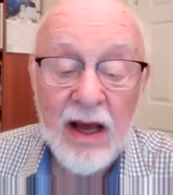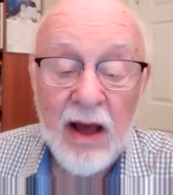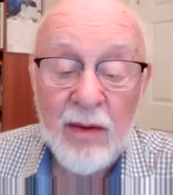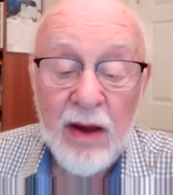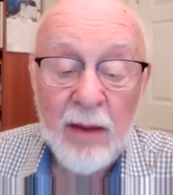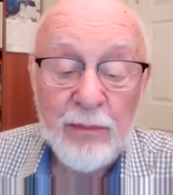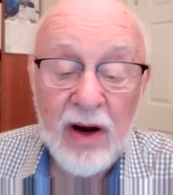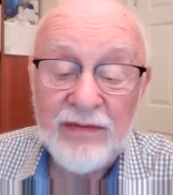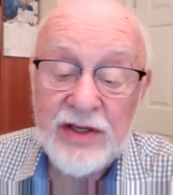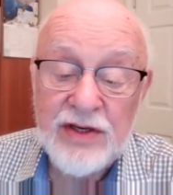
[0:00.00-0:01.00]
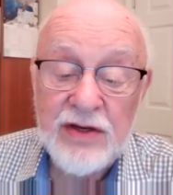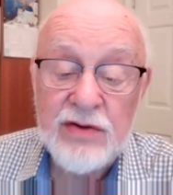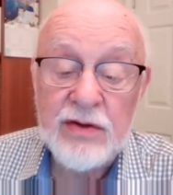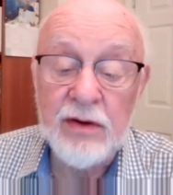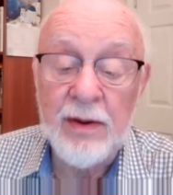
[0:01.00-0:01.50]
provinces
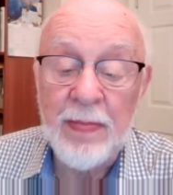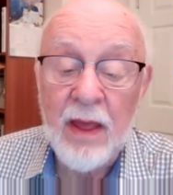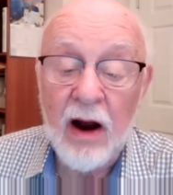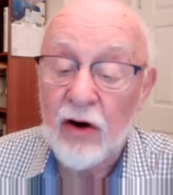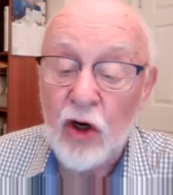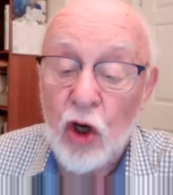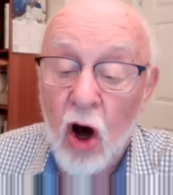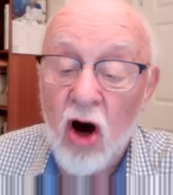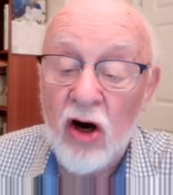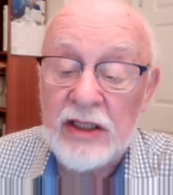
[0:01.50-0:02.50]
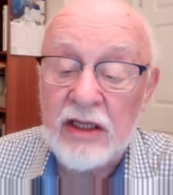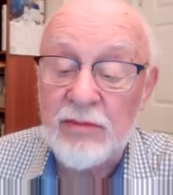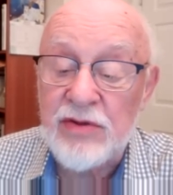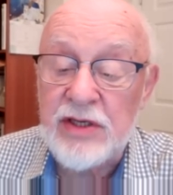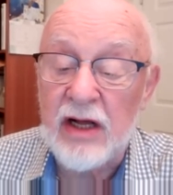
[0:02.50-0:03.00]
are a law unto
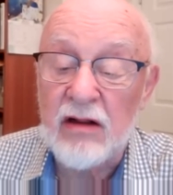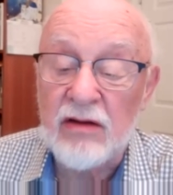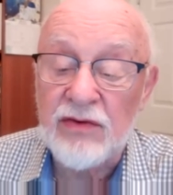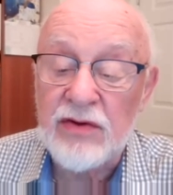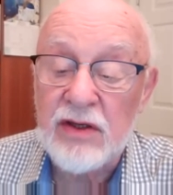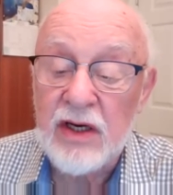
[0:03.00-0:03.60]
themselves.